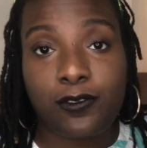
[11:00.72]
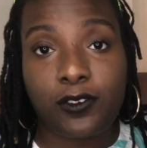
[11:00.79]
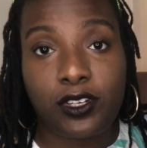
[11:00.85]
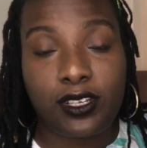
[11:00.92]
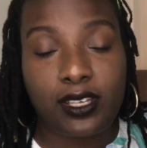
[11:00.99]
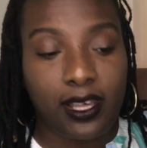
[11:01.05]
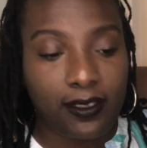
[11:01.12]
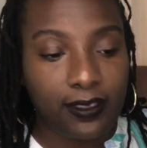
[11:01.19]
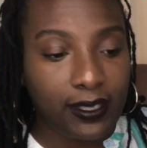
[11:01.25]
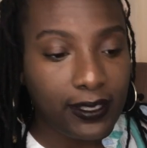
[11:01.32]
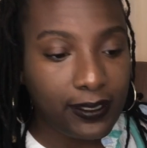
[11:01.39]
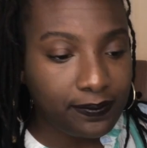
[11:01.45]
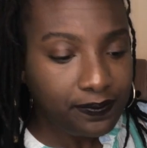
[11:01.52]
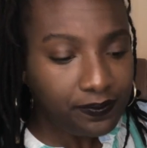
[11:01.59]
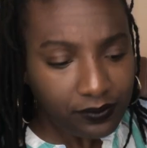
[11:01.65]
for
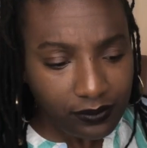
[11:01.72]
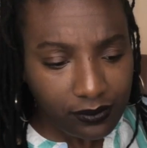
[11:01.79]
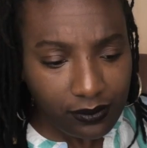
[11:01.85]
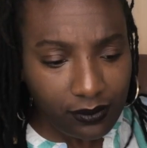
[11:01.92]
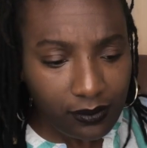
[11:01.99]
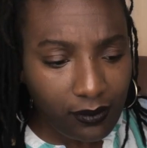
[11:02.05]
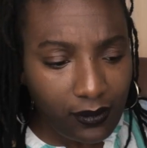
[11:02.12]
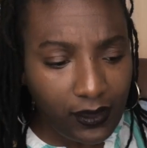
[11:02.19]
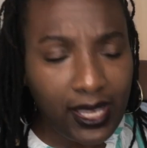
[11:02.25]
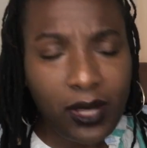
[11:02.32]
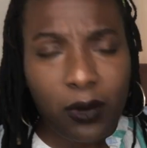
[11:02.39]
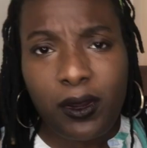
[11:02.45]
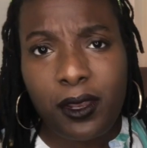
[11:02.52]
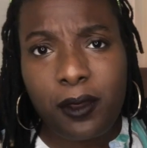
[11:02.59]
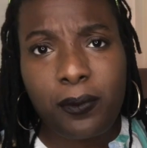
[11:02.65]
nothing. I
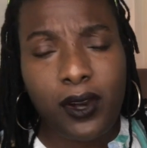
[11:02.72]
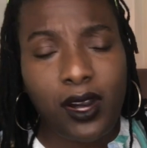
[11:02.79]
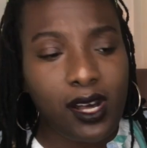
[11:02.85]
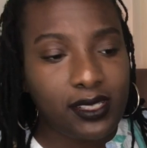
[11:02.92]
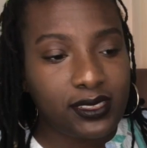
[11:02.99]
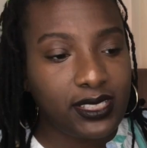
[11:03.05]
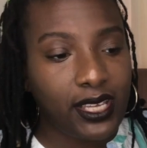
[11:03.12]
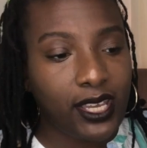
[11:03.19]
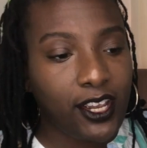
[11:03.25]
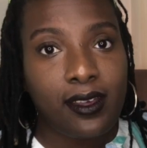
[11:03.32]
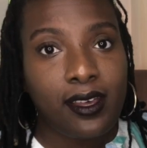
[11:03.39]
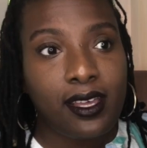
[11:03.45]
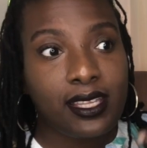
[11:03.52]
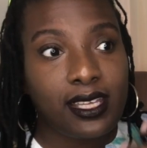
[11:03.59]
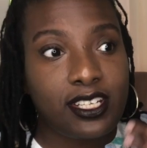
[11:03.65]
want to pause there
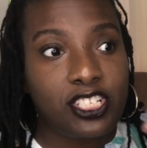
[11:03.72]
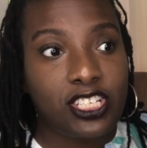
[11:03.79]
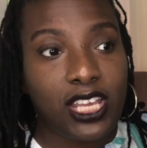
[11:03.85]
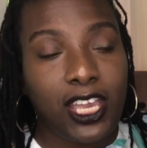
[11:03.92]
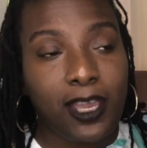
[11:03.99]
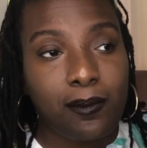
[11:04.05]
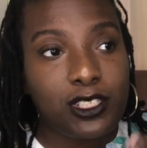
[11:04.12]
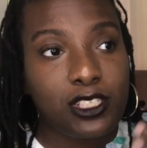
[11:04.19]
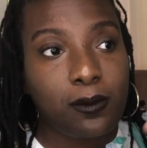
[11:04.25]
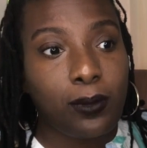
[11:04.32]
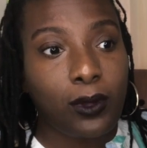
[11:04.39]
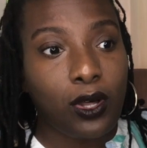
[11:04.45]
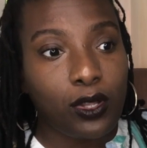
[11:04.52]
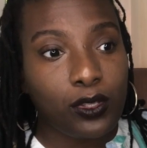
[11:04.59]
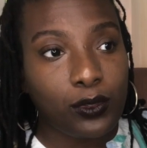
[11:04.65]
that James
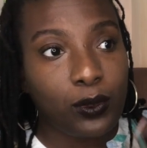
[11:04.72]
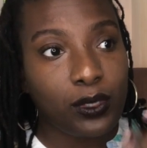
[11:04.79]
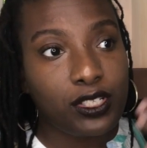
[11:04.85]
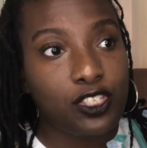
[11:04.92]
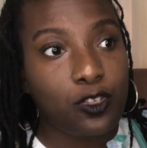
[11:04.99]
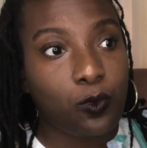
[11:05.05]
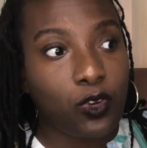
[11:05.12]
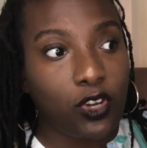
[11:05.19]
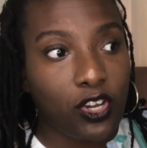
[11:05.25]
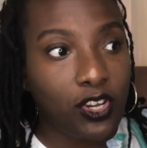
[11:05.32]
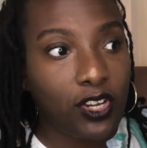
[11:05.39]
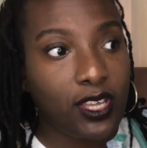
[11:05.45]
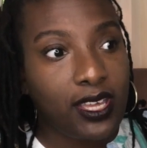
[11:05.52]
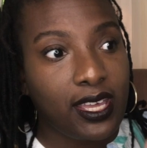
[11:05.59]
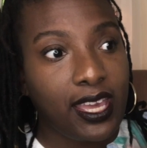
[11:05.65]
Baldwin's
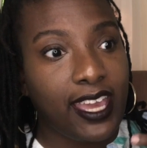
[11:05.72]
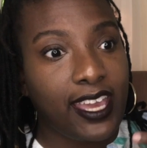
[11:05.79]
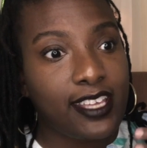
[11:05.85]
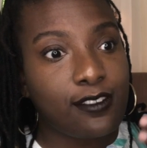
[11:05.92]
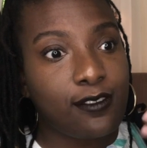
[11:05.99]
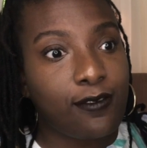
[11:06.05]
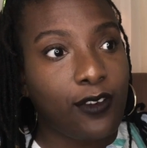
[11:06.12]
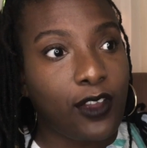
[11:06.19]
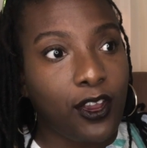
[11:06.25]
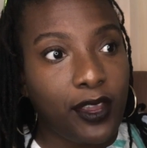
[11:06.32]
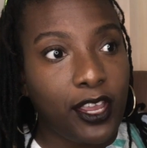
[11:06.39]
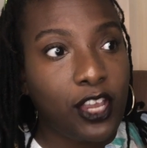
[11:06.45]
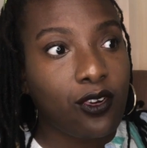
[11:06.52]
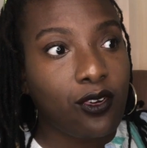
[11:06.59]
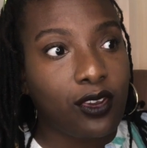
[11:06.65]
work is
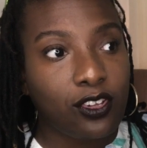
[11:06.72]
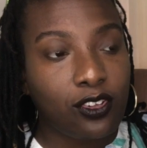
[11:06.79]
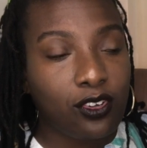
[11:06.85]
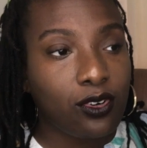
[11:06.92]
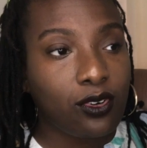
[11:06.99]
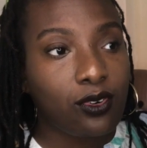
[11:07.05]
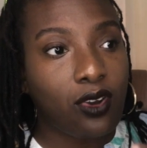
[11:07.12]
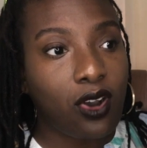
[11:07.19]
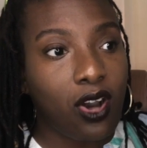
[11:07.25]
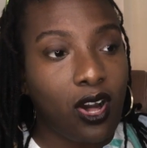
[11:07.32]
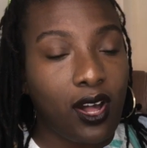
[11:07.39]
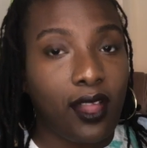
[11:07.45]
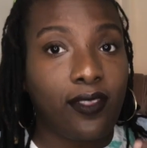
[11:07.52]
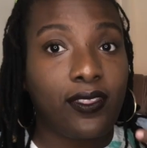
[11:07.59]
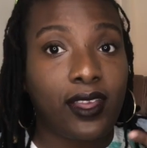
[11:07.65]
very critical
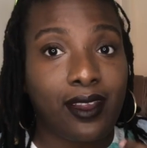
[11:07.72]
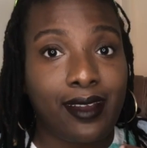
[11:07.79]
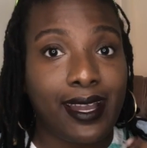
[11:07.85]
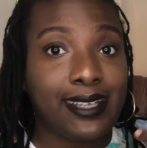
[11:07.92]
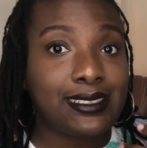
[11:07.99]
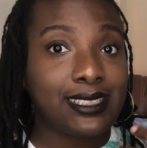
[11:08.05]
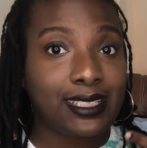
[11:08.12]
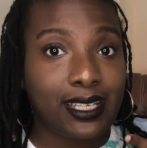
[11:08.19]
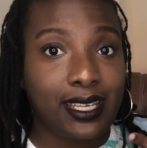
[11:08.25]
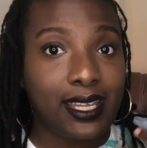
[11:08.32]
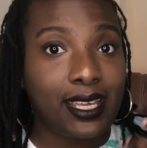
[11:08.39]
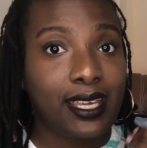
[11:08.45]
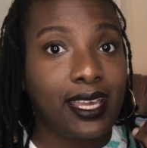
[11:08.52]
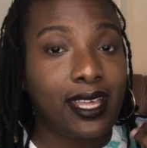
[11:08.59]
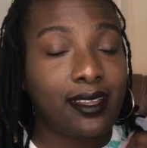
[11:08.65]
on their
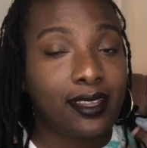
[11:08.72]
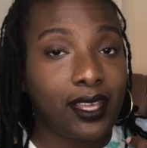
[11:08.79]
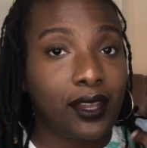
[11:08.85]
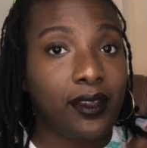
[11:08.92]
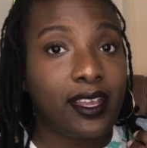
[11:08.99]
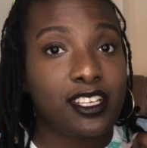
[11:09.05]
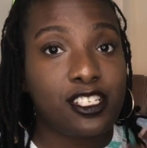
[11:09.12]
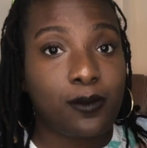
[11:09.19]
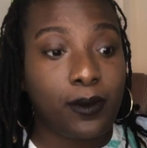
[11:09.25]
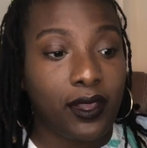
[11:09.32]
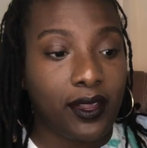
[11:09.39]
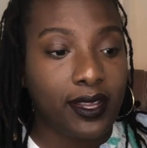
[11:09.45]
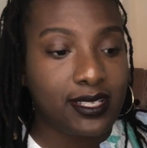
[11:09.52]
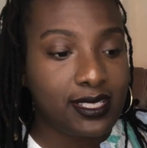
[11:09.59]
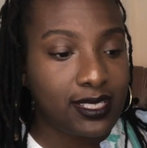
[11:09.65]
identity and their
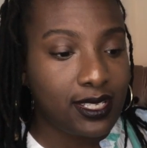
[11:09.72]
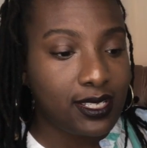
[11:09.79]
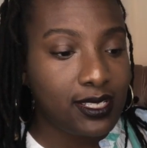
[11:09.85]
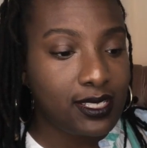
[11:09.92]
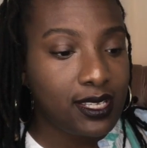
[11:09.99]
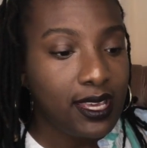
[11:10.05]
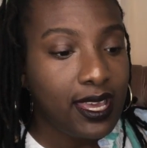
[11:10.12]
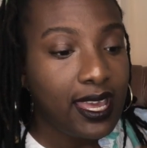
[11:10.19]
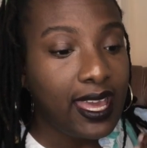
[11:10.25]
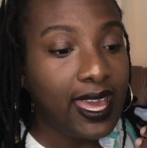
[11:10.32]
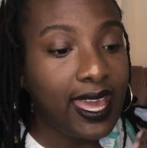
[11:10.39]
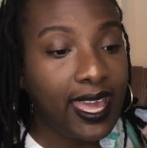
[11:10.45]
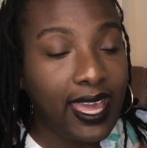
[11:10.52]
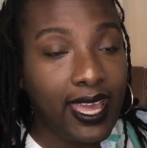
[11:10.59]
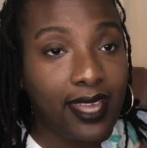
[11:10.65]
experiences,
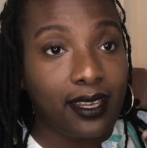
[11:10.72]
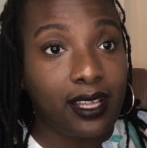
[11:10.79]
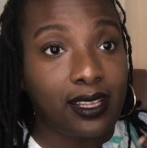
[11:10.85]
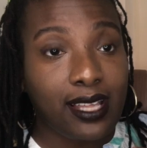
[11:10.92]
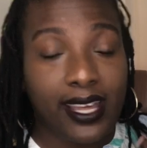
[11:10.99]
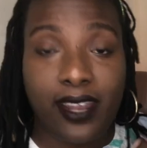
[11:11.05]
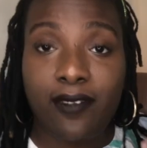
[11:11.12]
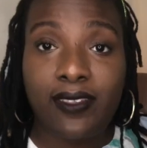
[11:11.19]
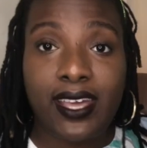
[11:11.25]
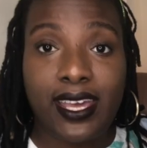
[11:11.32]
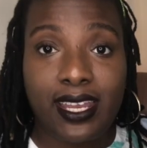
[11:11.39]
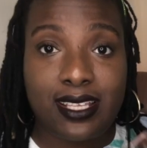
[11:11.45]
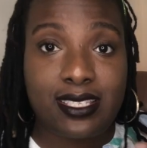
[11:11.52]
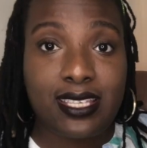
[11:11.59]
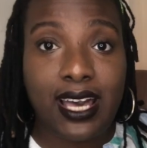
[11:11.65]
and a lot of
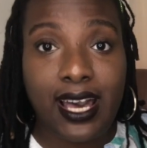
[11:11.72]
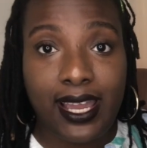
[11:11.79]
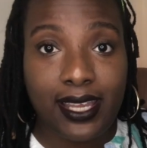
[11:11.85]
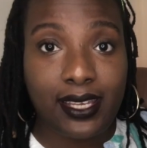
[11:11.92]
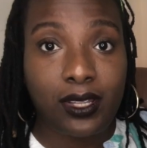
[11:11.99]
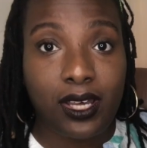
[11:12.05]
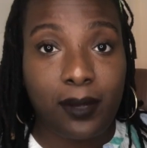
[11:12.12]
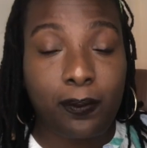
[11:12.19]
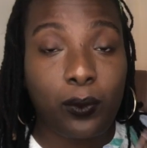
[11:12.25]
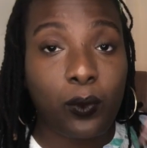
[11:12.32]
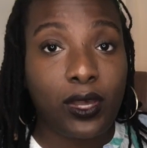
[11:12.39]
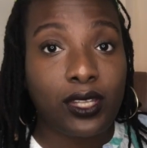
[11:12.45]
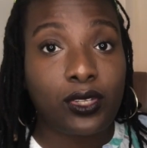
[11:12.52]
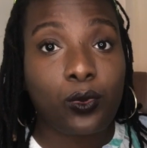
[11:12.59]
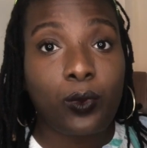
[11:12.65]
that is tied up
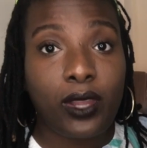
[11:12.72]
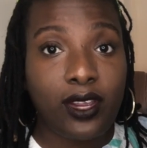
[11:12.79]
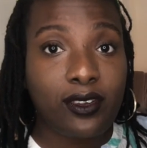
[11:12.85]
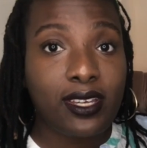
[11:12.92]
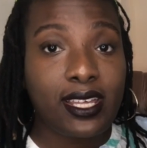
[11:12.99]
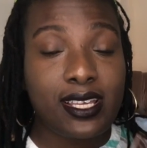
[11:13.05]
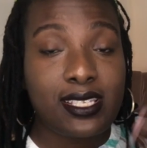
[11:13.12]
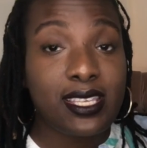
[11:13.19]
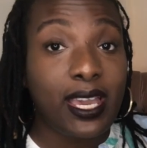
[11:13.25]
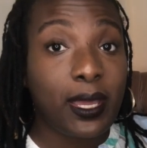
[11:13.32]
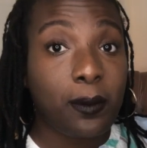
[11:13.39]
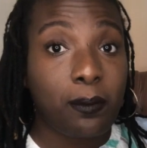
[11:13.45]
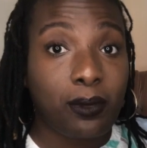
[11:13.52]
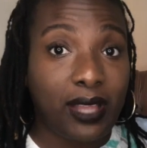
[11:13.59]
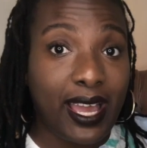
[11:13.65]
with queerness
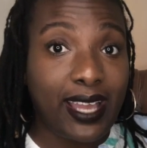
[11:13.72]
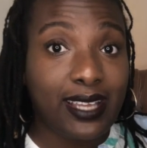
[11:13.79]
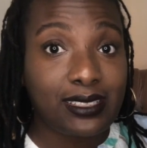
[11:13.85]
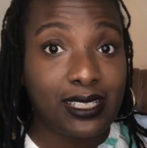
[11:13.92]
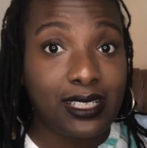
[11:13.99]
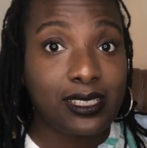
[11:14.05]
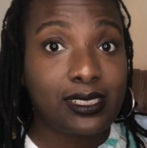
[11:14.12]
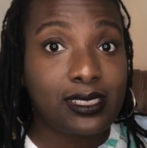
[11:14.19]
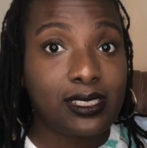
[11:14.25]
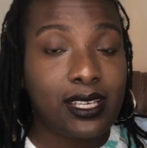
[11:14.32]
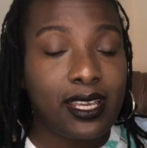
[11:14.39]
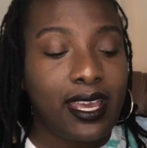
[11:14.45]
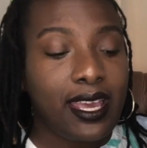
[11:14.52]
and blackness.